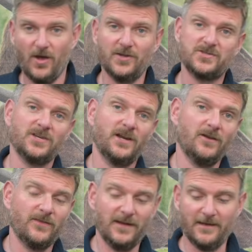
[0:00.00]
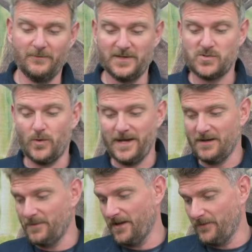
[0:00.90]
and certainly not the link
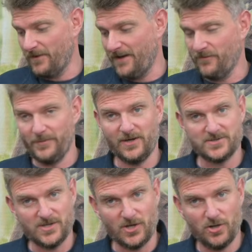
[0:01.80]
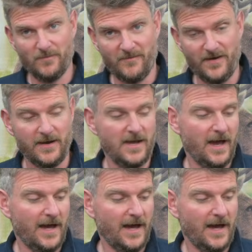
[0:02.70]
between me and the rifle, because the comfort